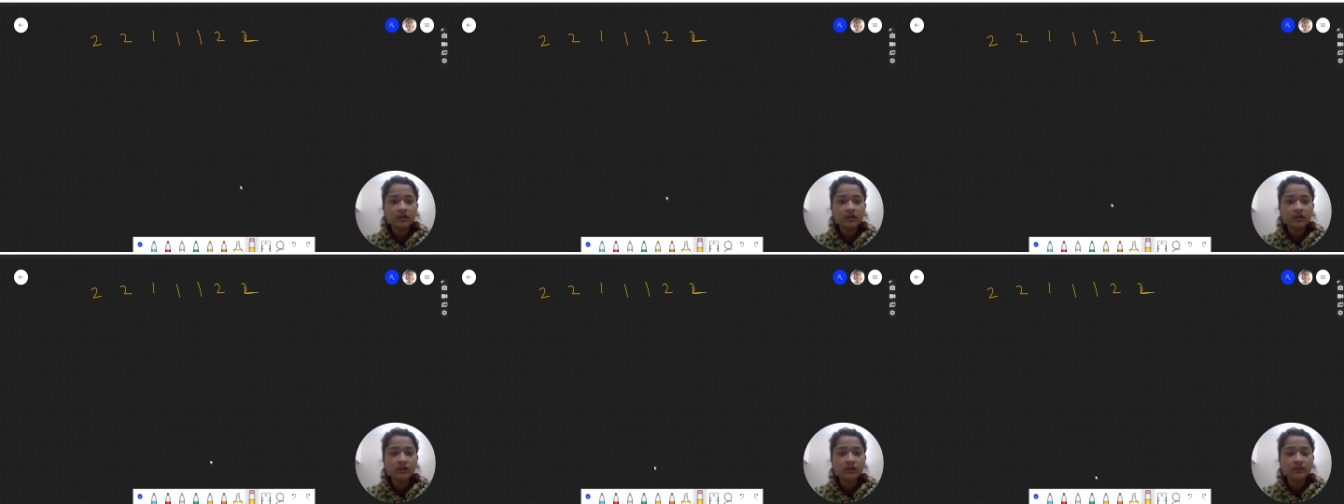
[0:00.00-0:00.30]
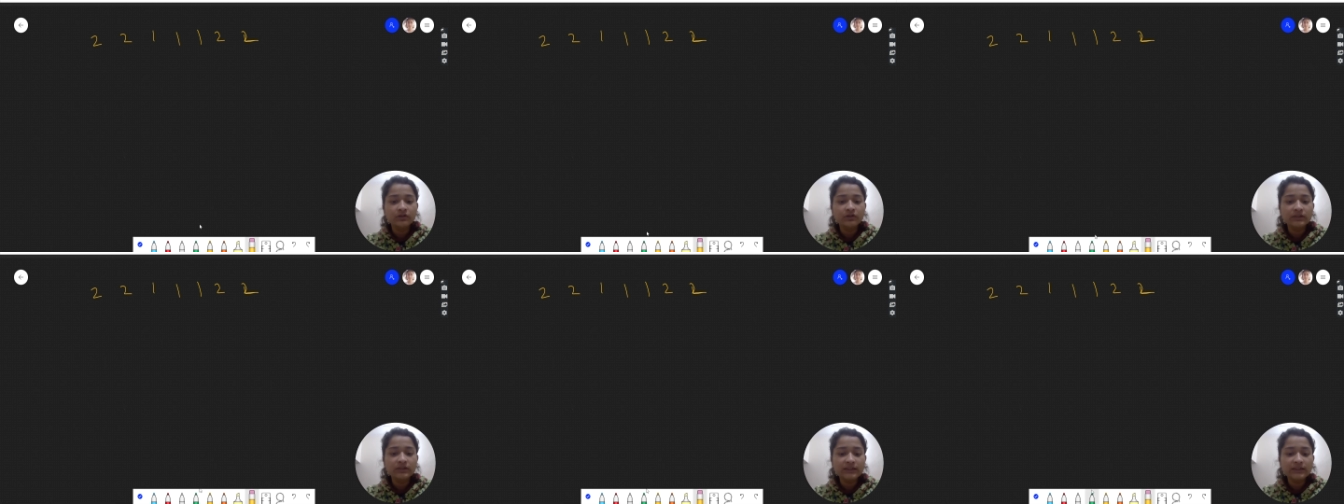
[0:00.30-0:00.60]

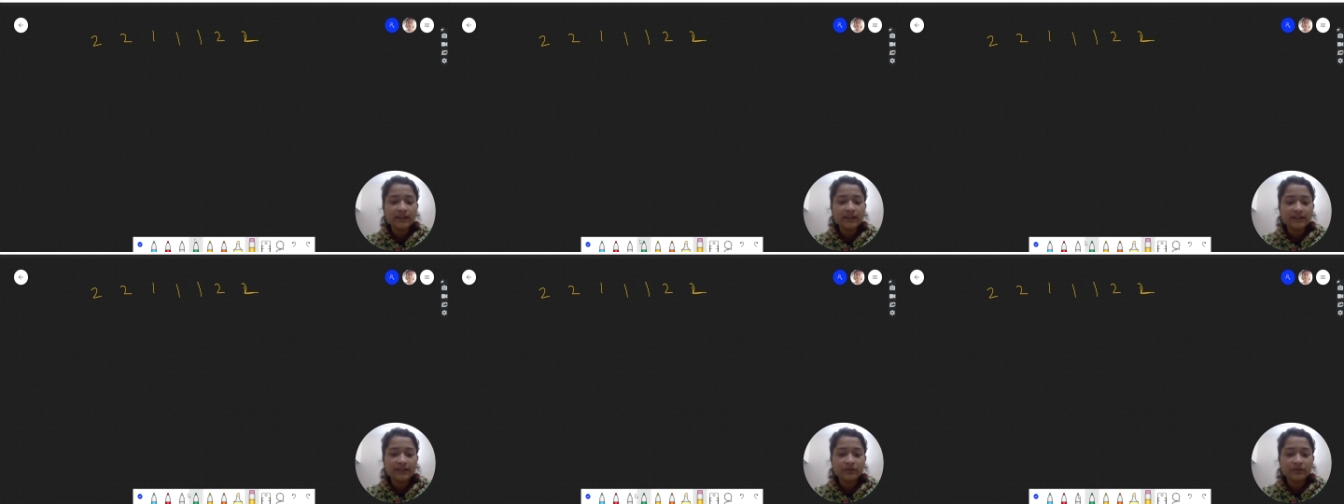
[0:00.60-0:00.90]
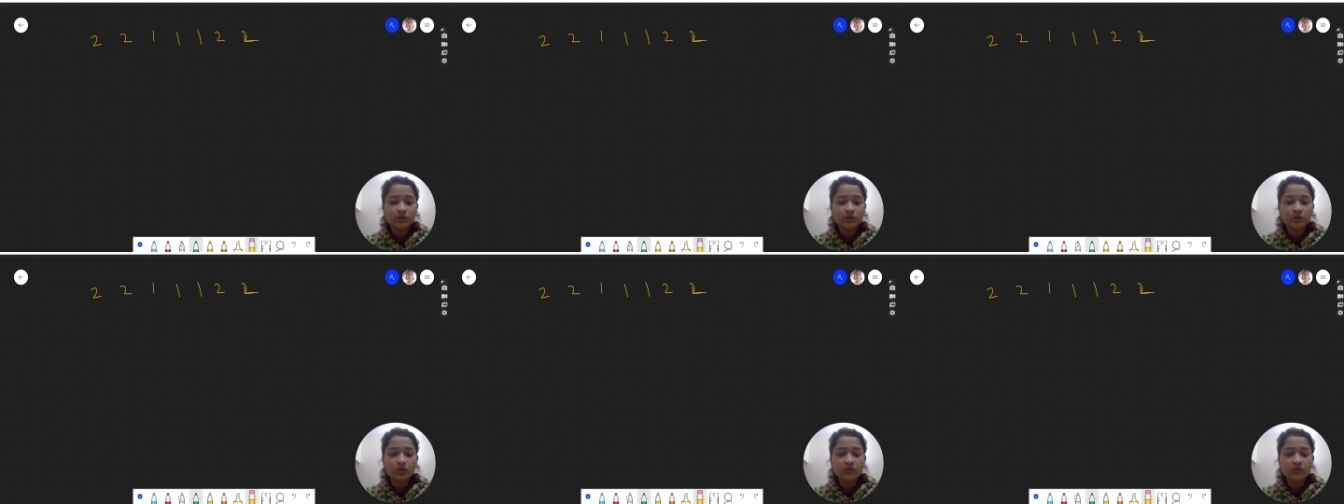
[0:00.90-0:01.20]
So see guys,
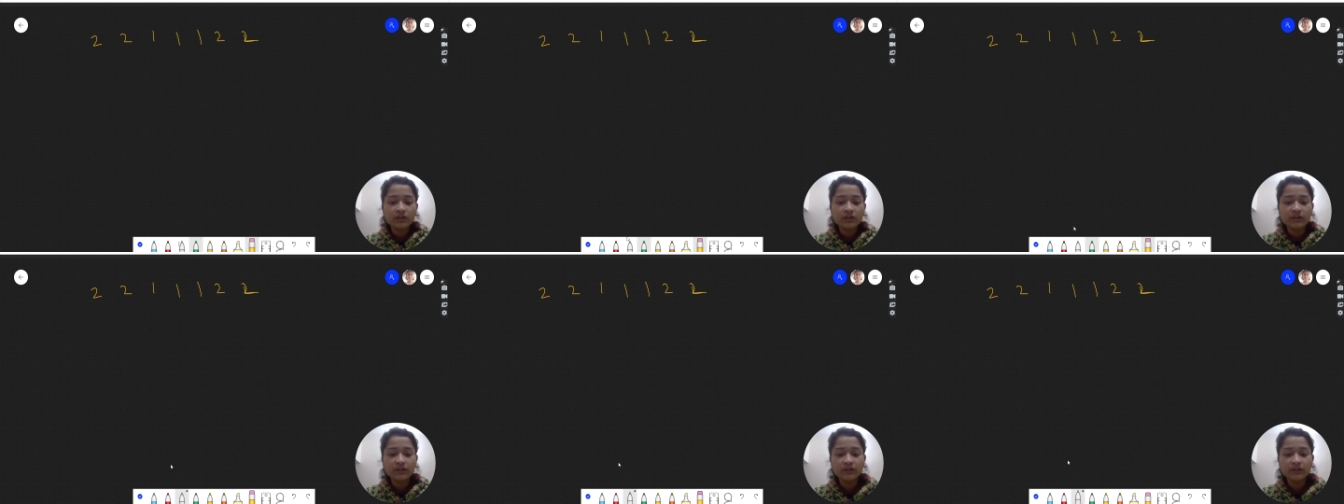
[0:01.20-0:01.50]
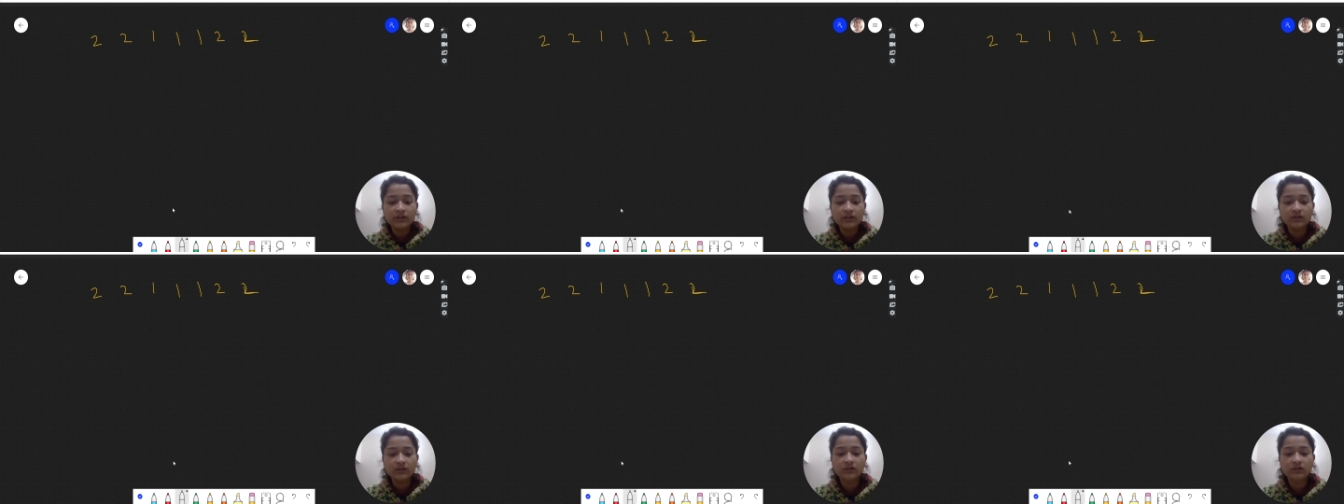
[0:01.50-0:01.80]
over here
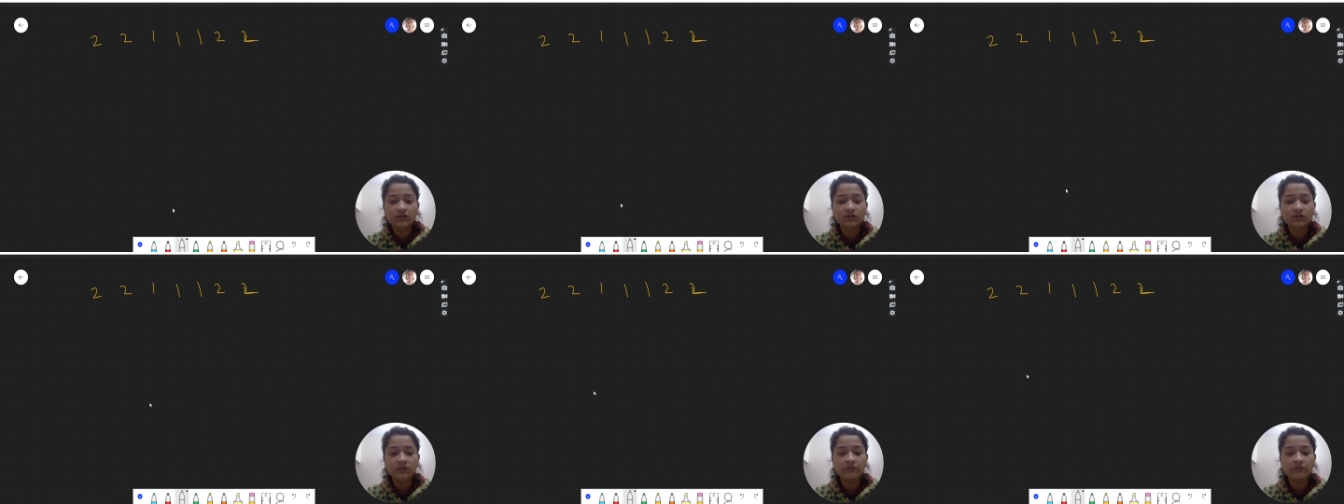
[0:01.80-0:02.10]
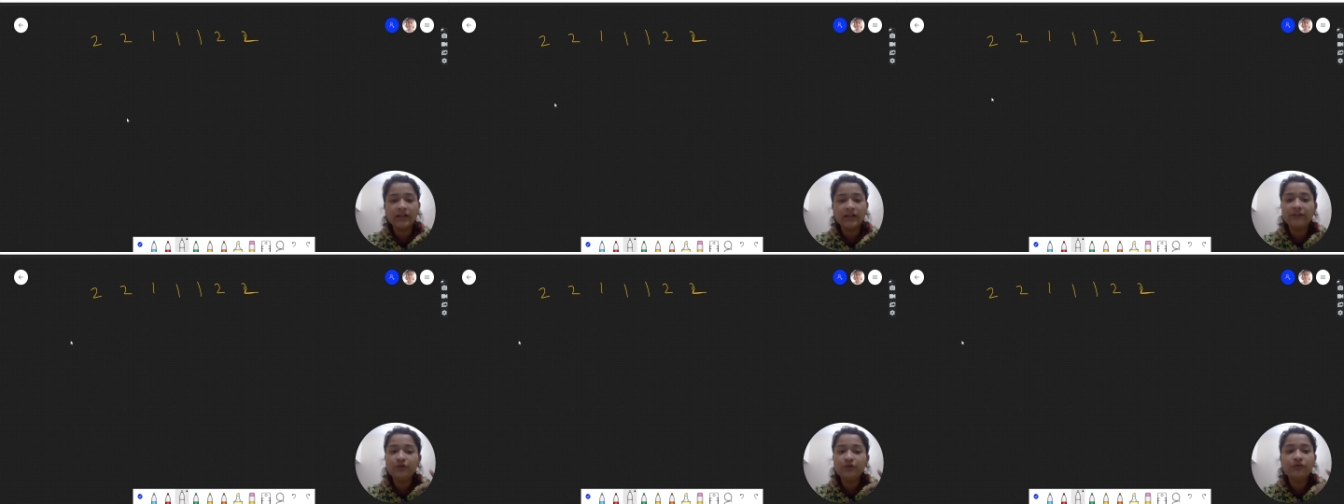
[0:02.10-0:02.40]
we
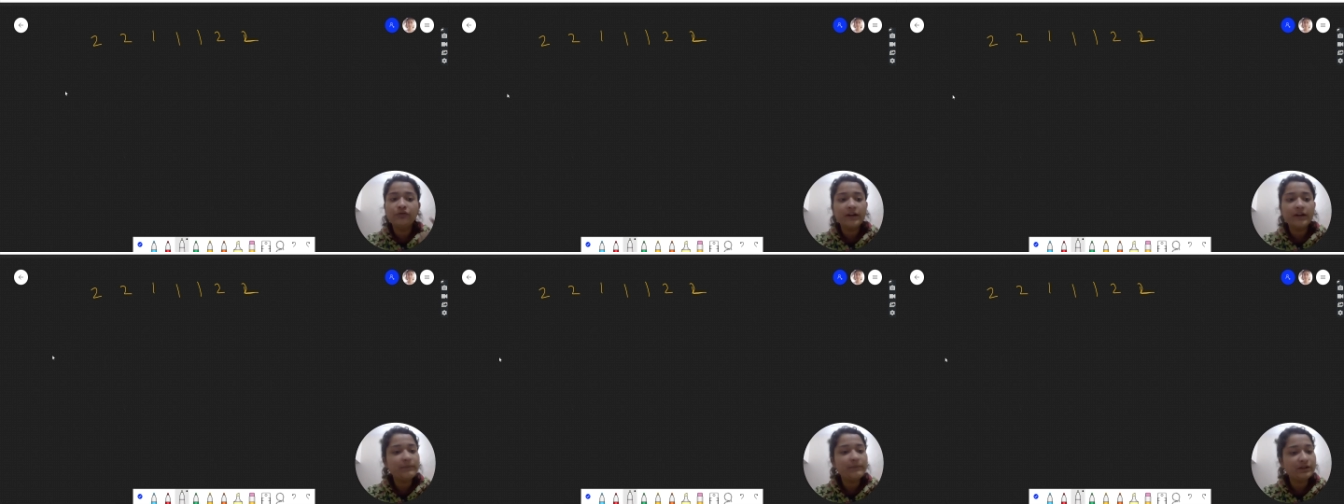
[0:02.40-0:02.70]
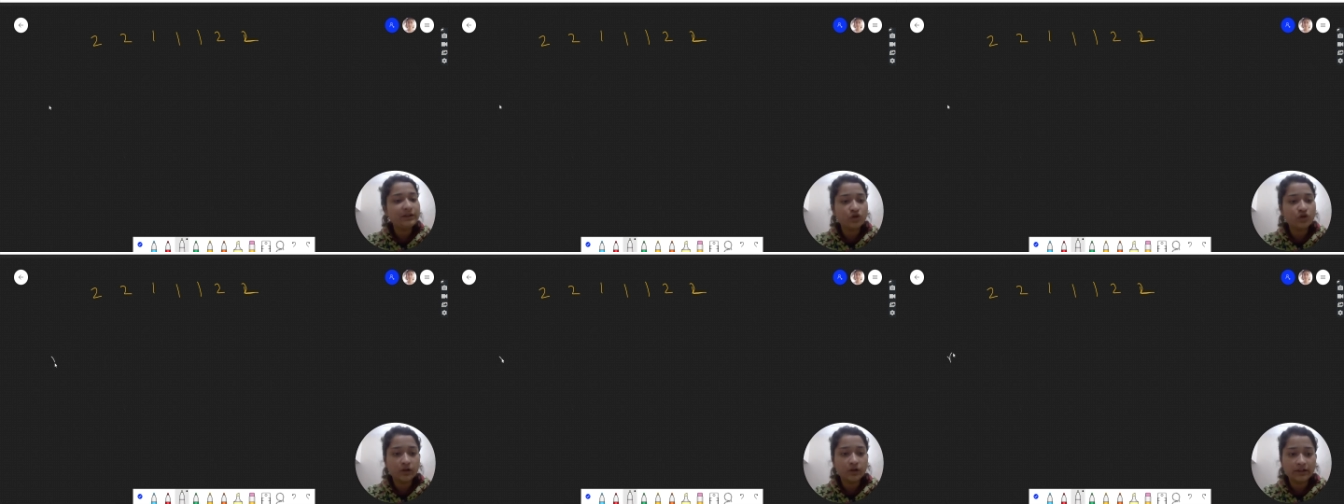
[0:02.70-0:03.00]
have to find
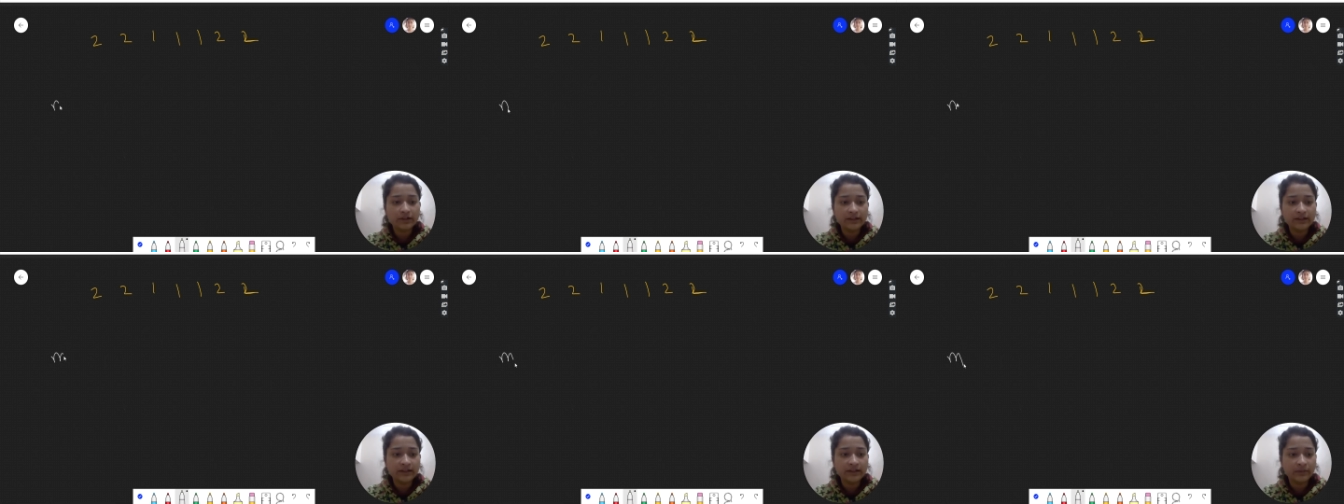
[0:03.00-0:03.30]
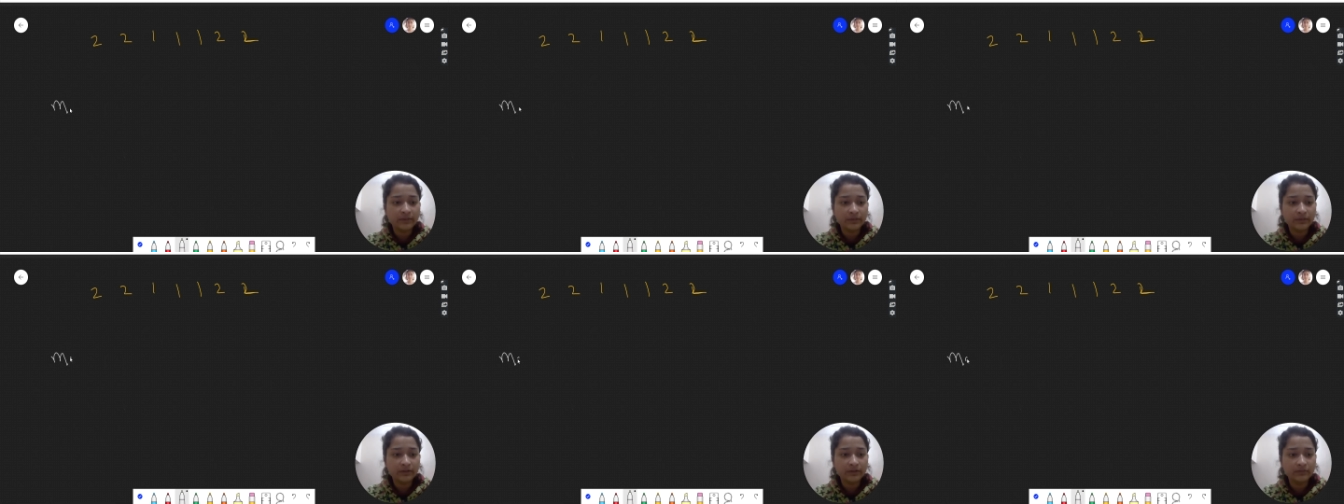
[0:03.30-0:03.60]
majority
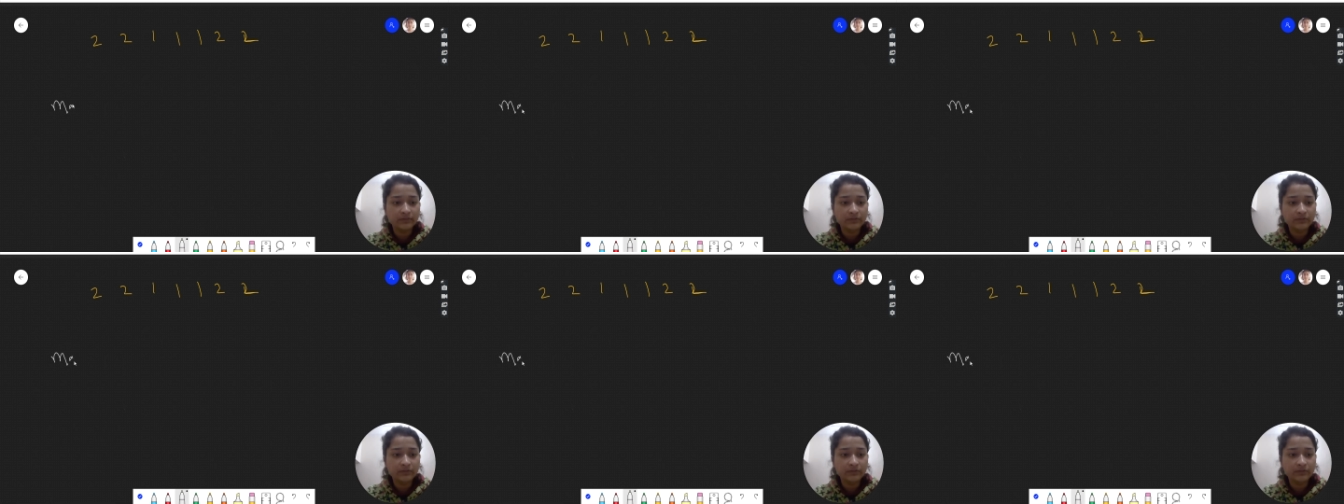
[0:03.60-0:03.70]
element.